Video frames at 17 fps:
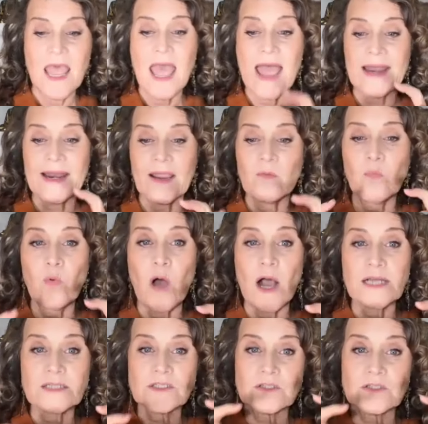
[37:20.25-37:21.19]
And I
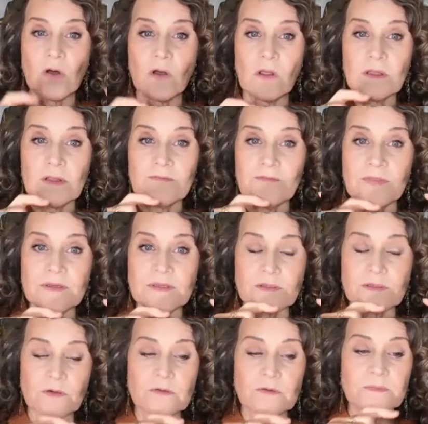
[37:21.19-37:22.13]
watched all of the
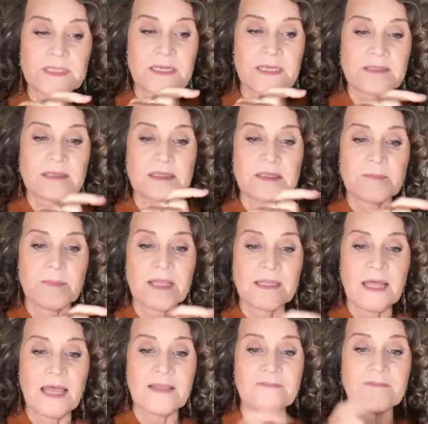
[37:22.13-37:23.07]
circumstances in my
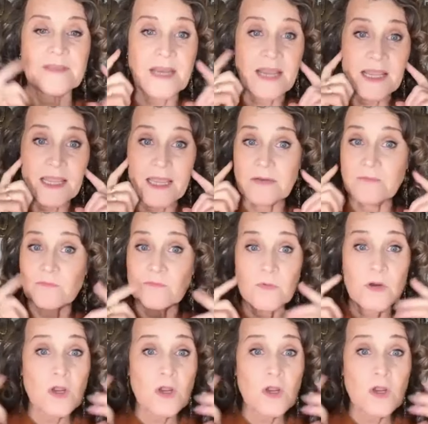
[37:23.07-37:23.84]
life that I had